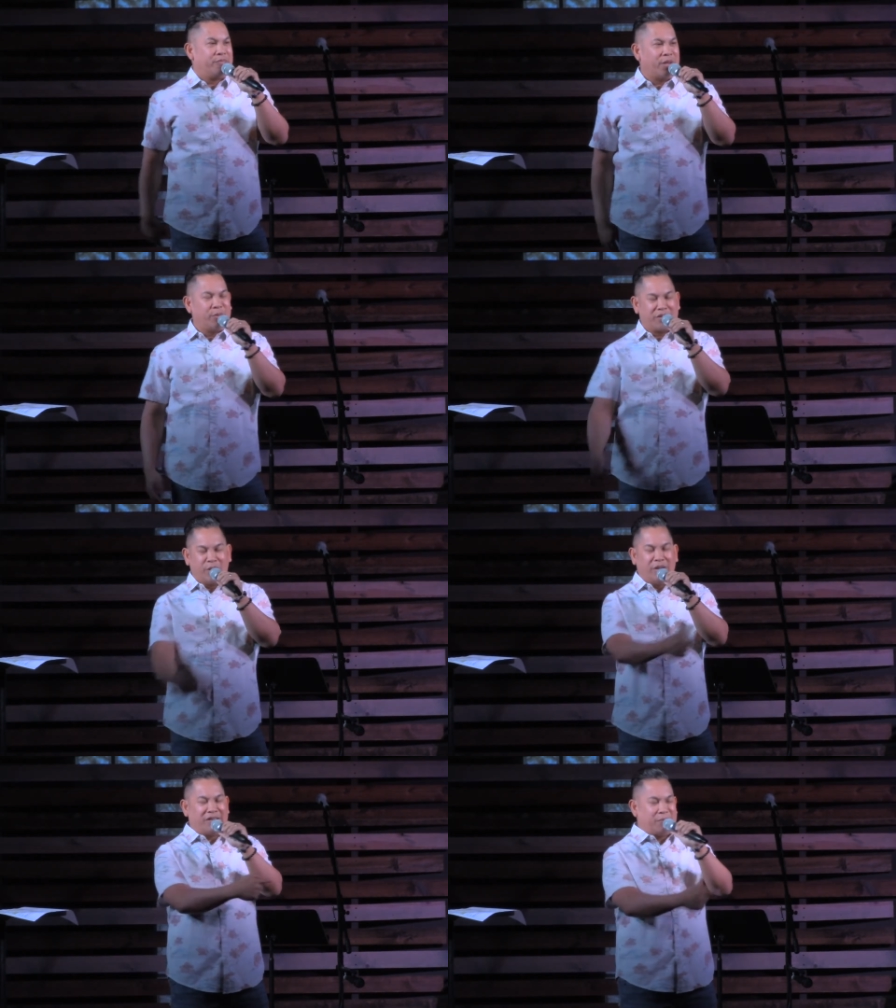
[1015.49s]
They went to
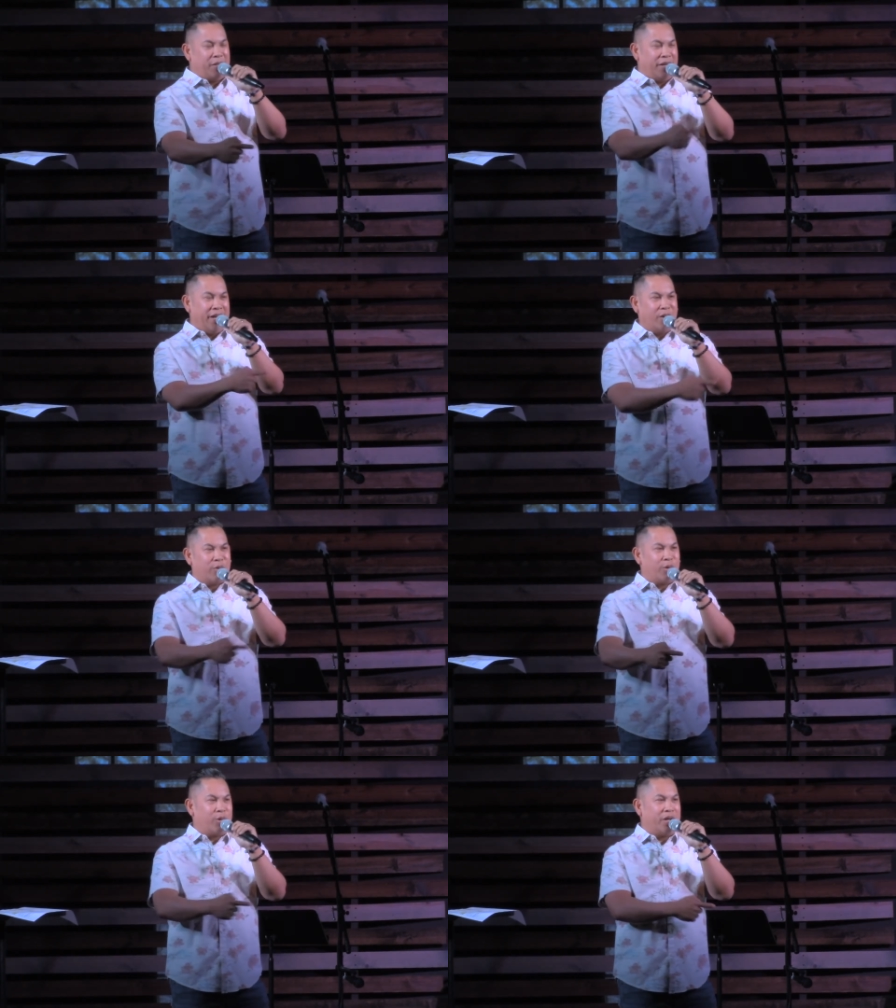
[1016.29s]
go get some in and out
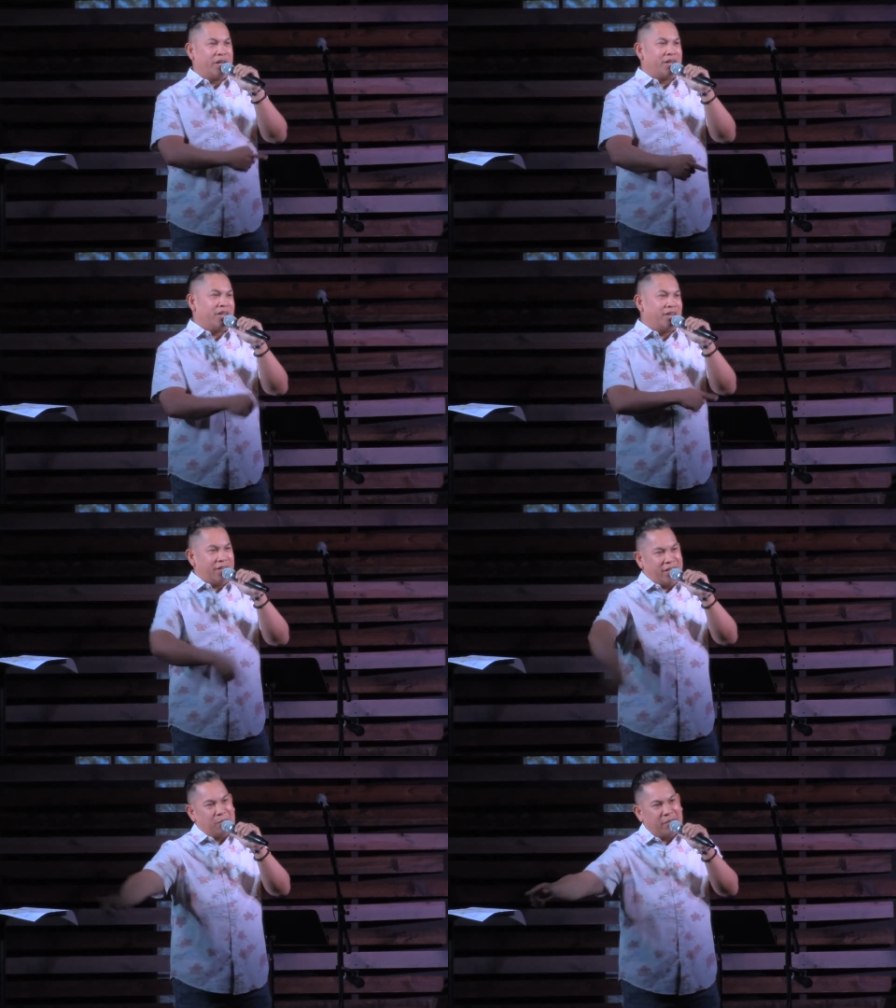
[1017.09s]
real quick, and then they
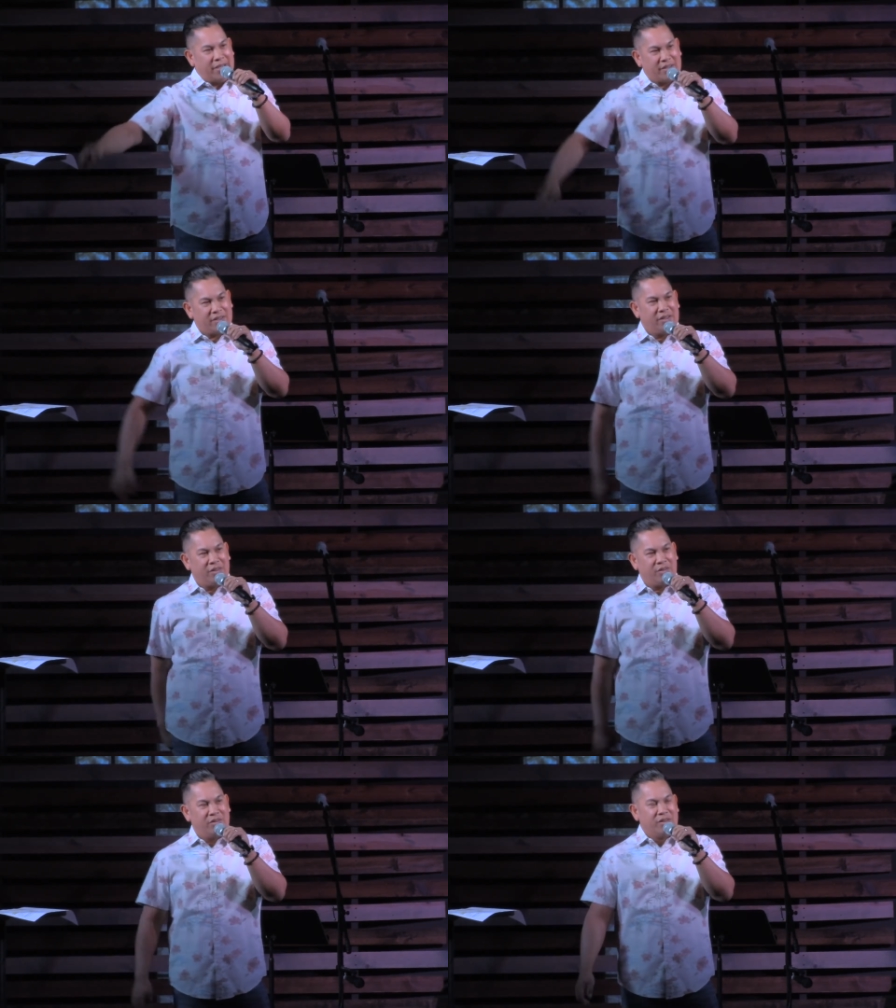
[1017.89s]
came back. You
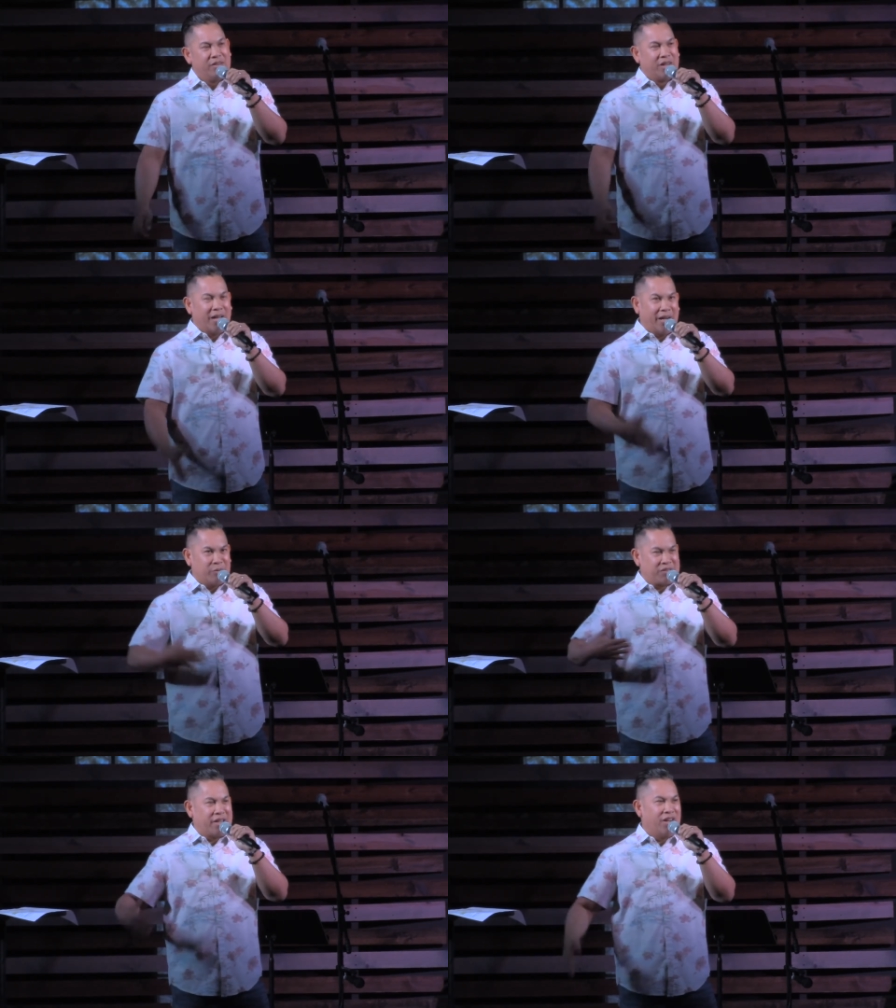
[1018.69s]
know, the line
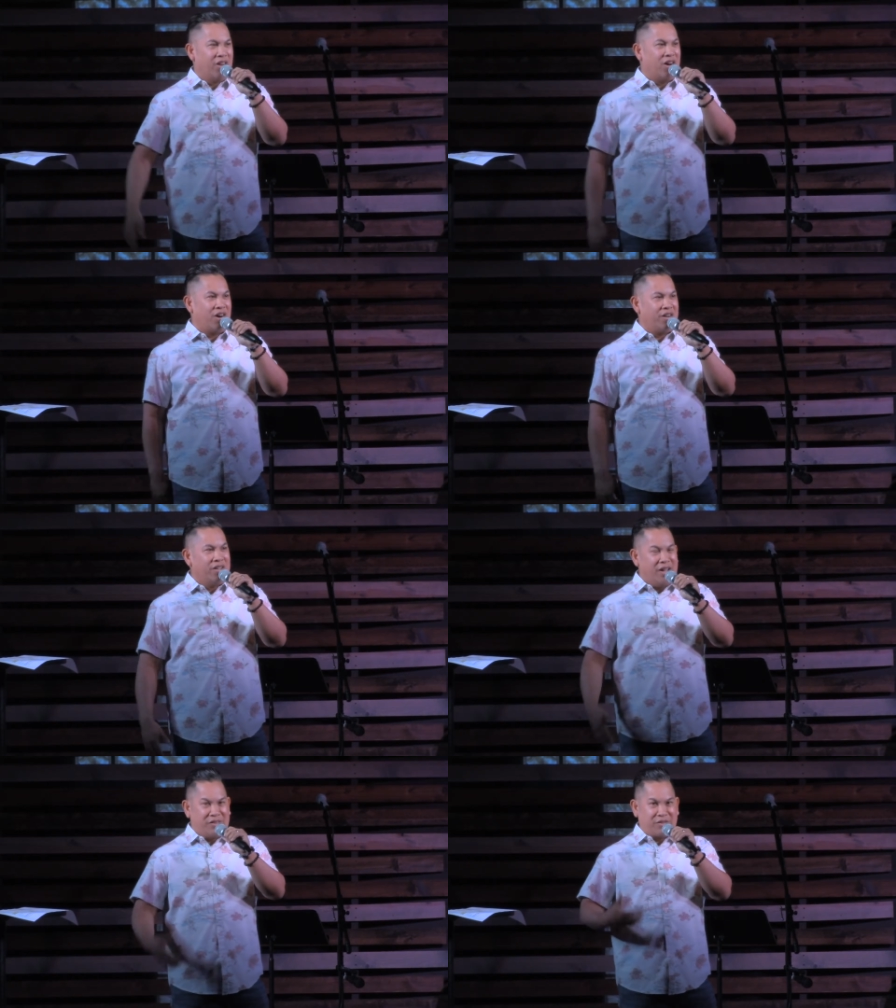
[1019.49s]
was kind of long.
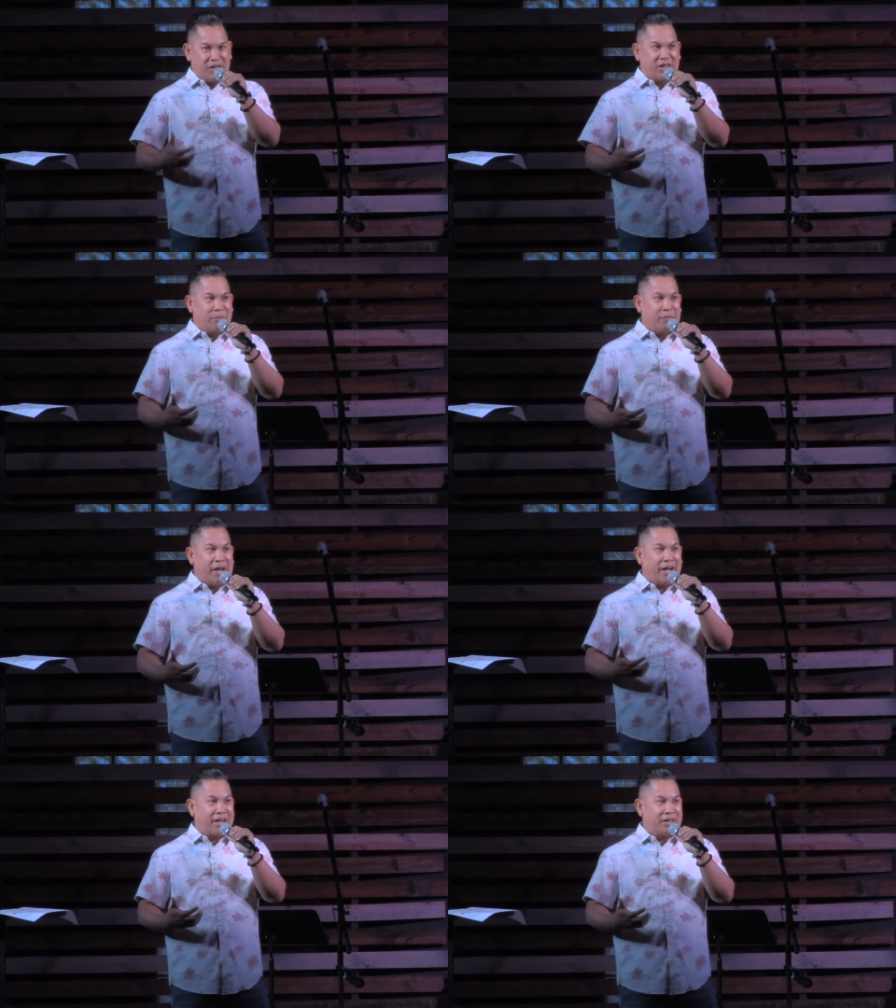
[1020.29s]
So they come
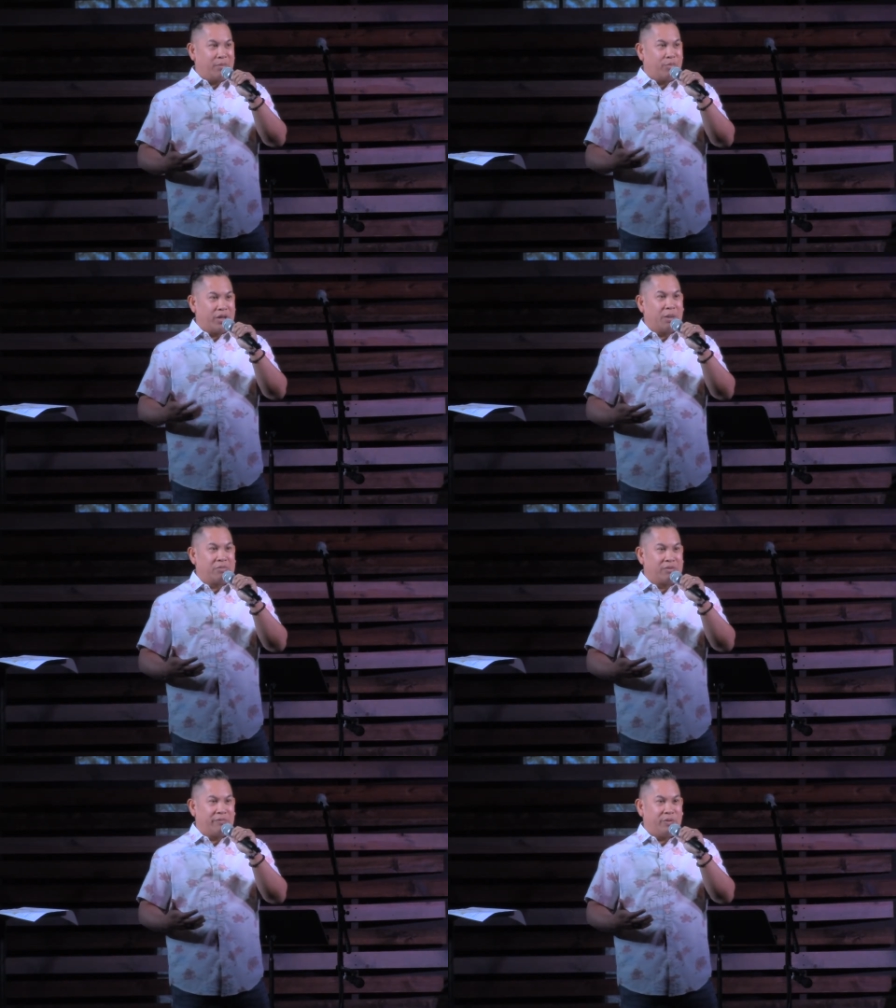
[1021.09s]
back and they bring him
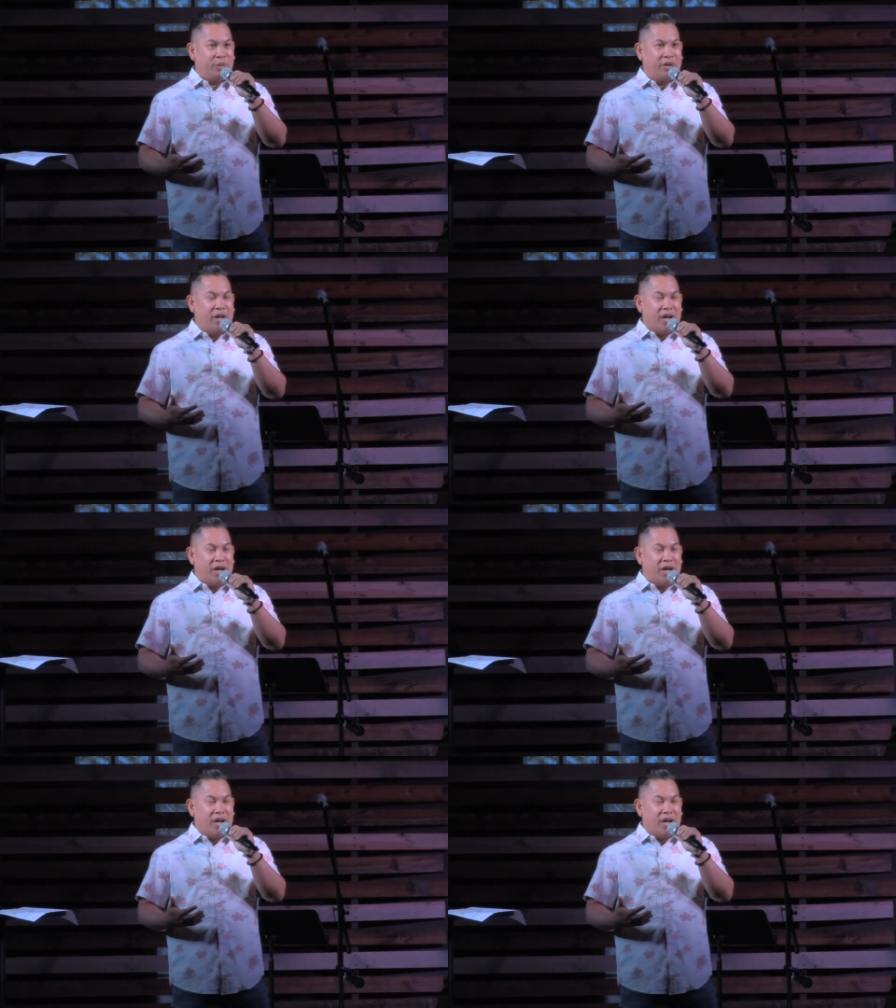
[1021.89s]
some food.